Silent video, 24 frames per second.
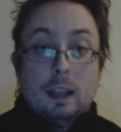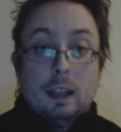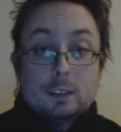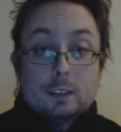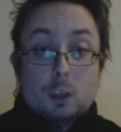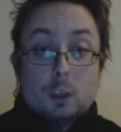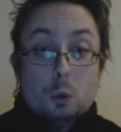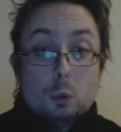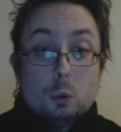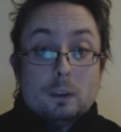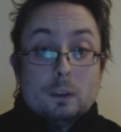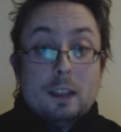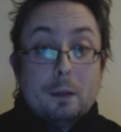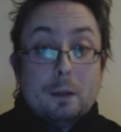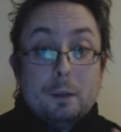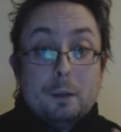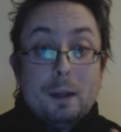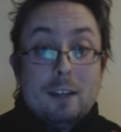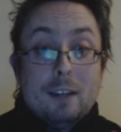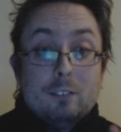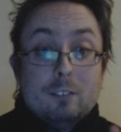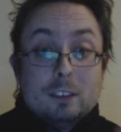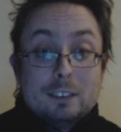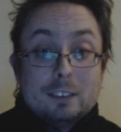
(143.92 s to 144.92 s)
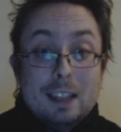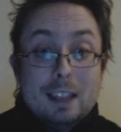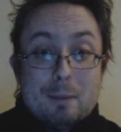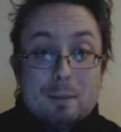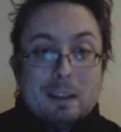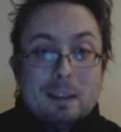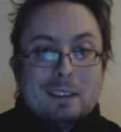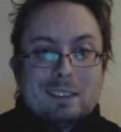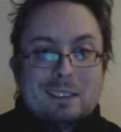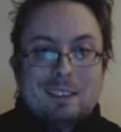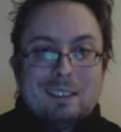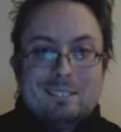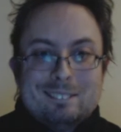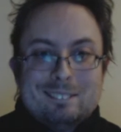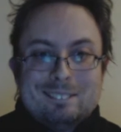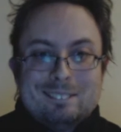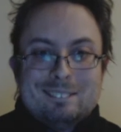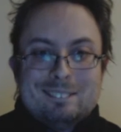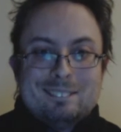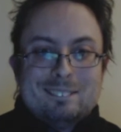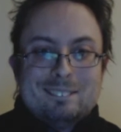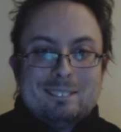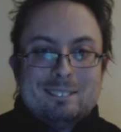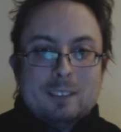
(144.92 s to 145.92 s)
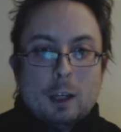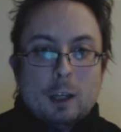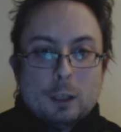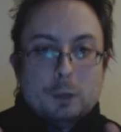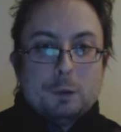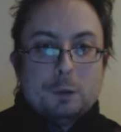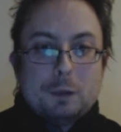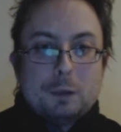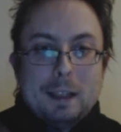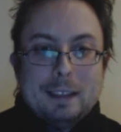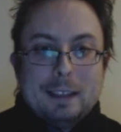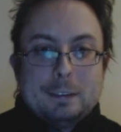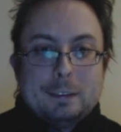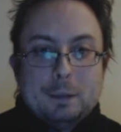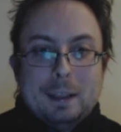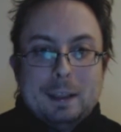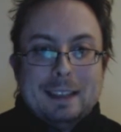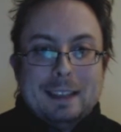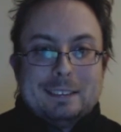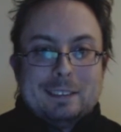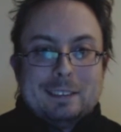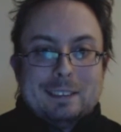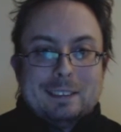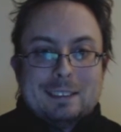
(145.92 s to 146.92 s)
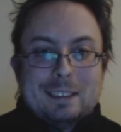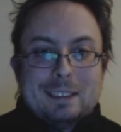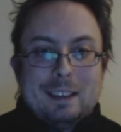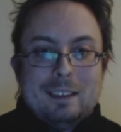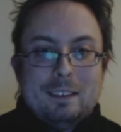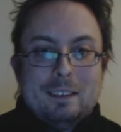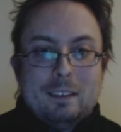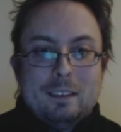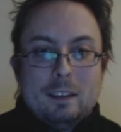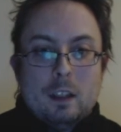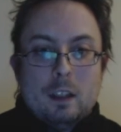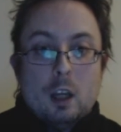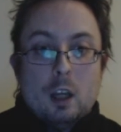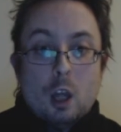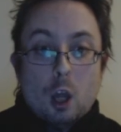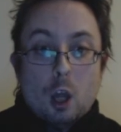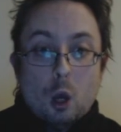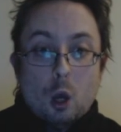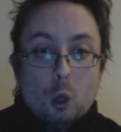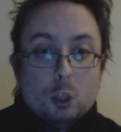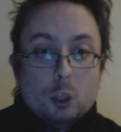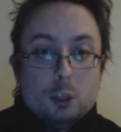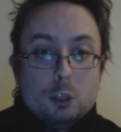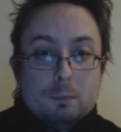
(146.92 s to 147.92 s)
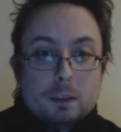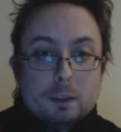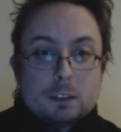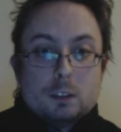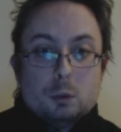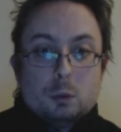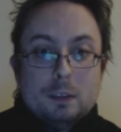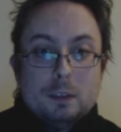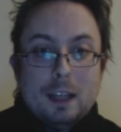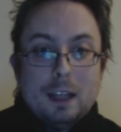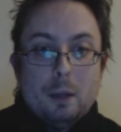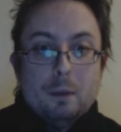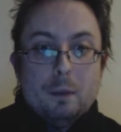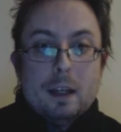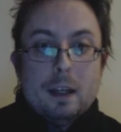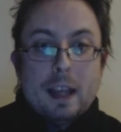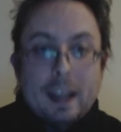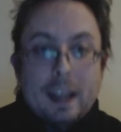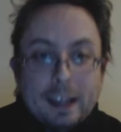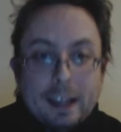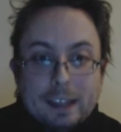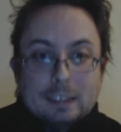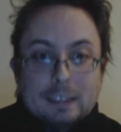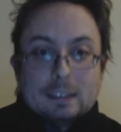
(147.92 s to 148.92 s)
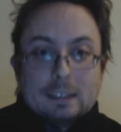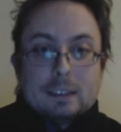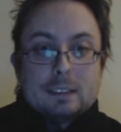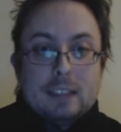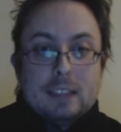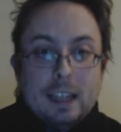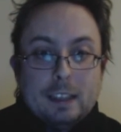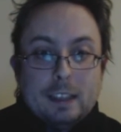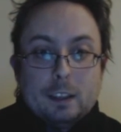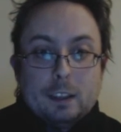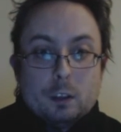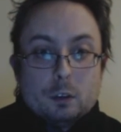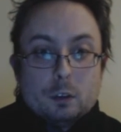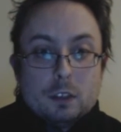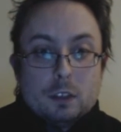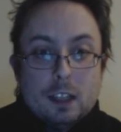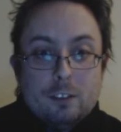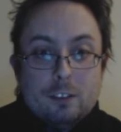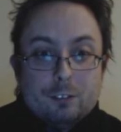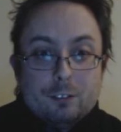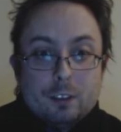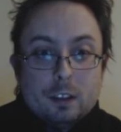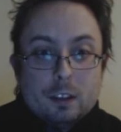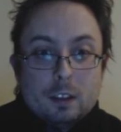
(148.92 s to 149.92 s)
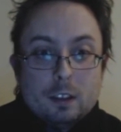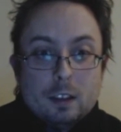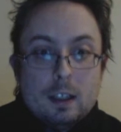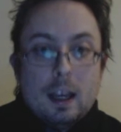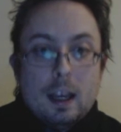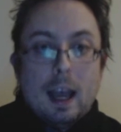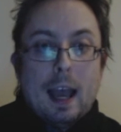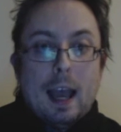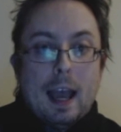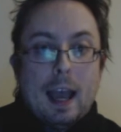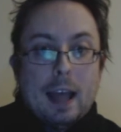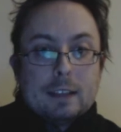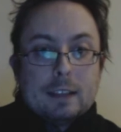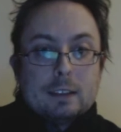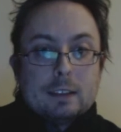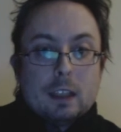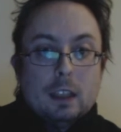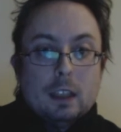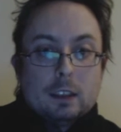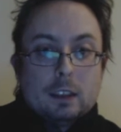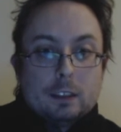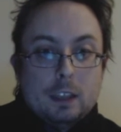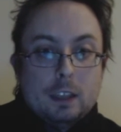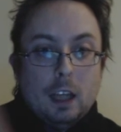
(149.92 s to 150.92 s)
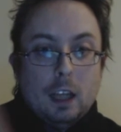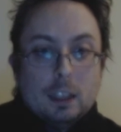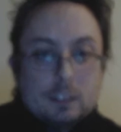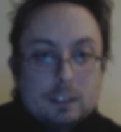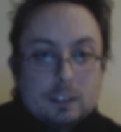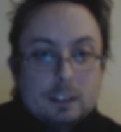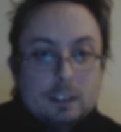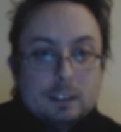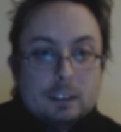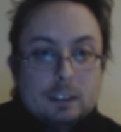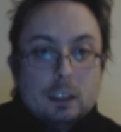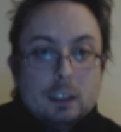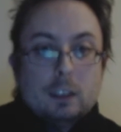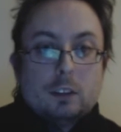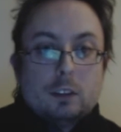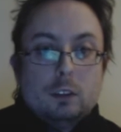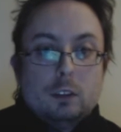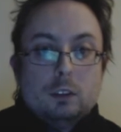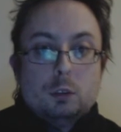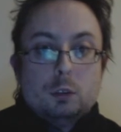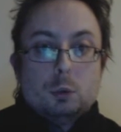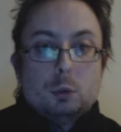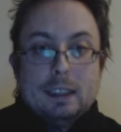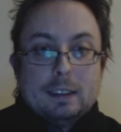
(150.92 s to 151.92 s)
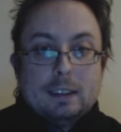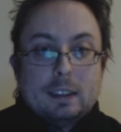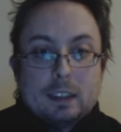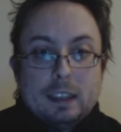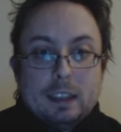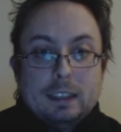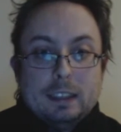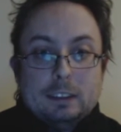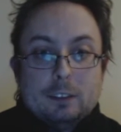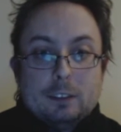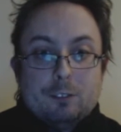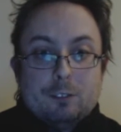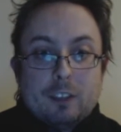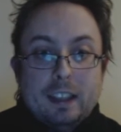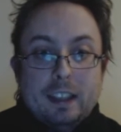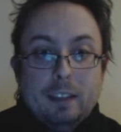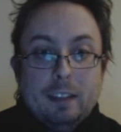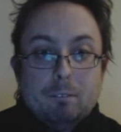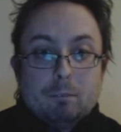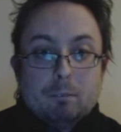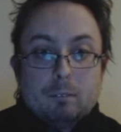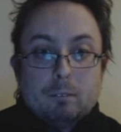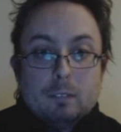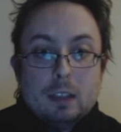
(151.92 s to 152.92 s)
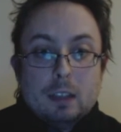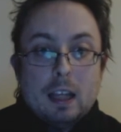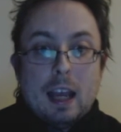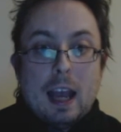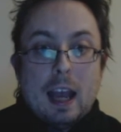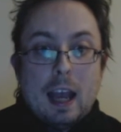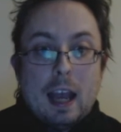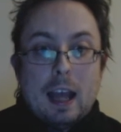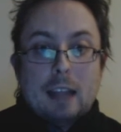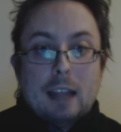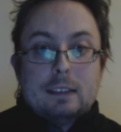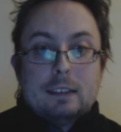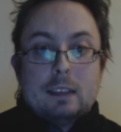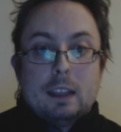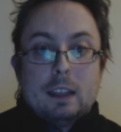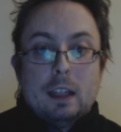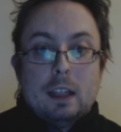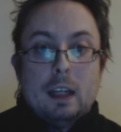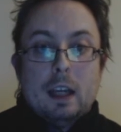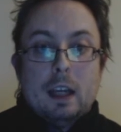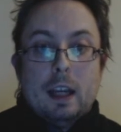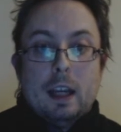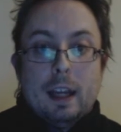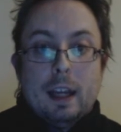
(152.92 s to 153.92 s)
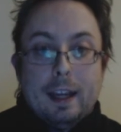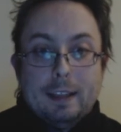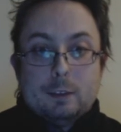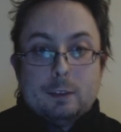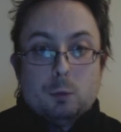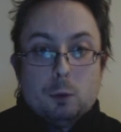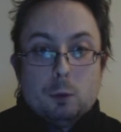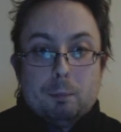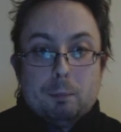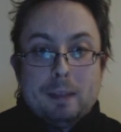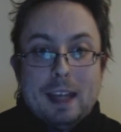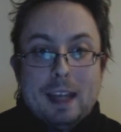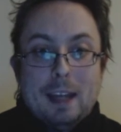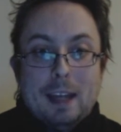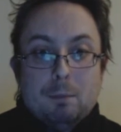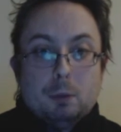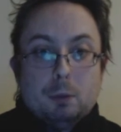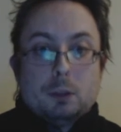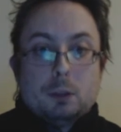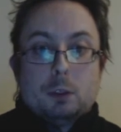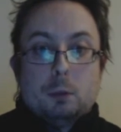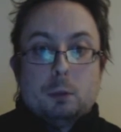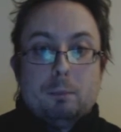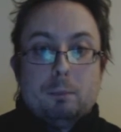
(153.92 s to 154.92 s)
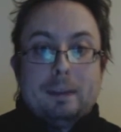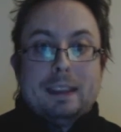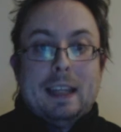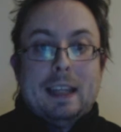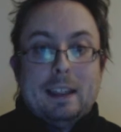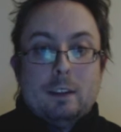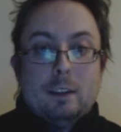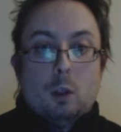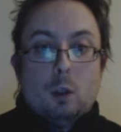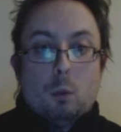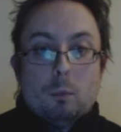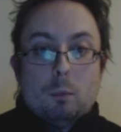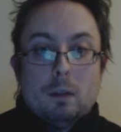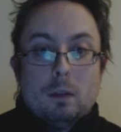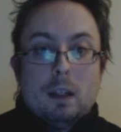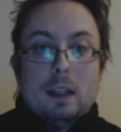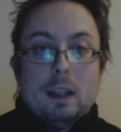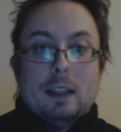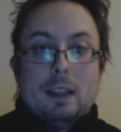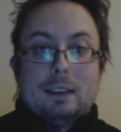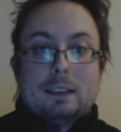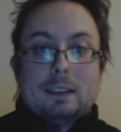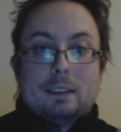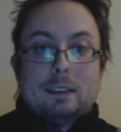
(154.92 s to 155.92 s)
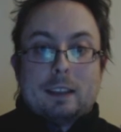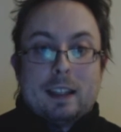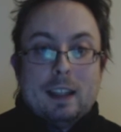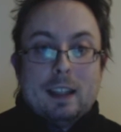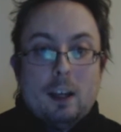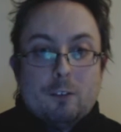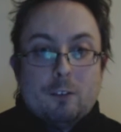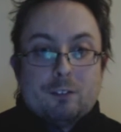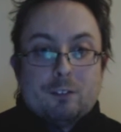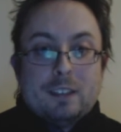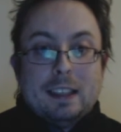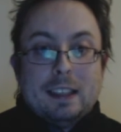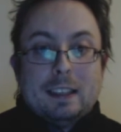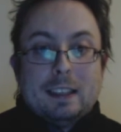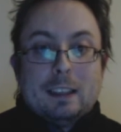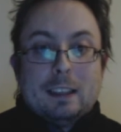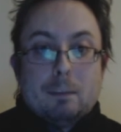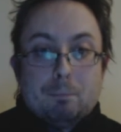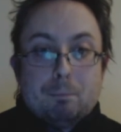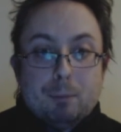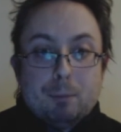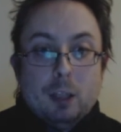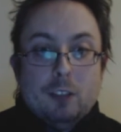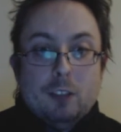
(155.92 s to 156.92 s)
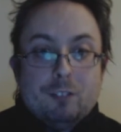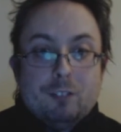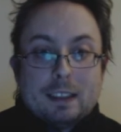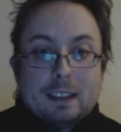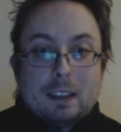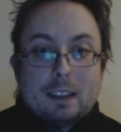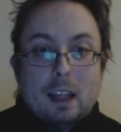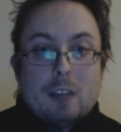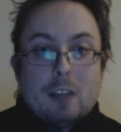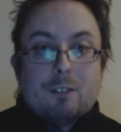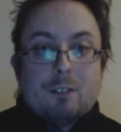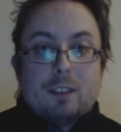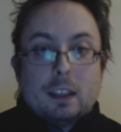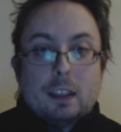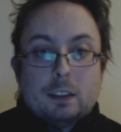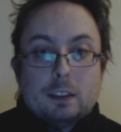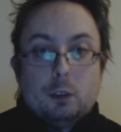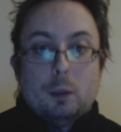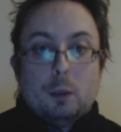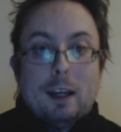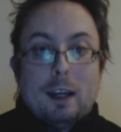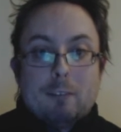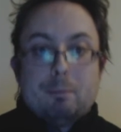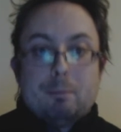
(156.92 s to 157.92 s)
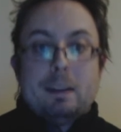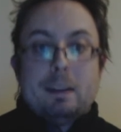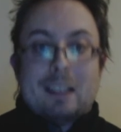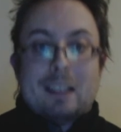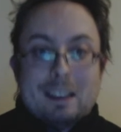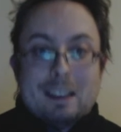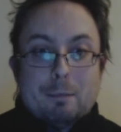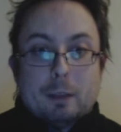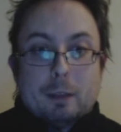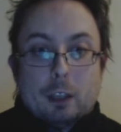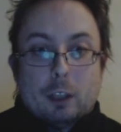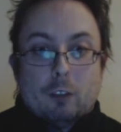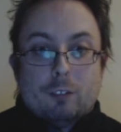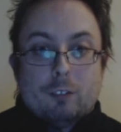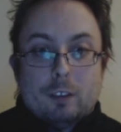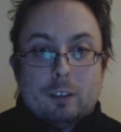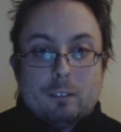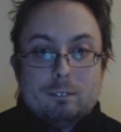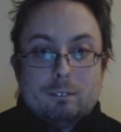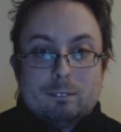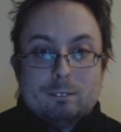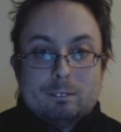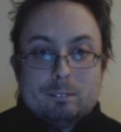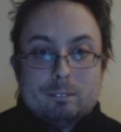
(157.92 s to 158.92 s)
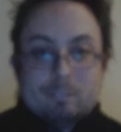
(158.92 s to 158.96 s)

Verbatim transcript: And so now you have agreement. Congratulations. All you must do now is take your knife and cut the circle to set the creature free and it will be able to begin crafting the perfect life that you have been dreaming of.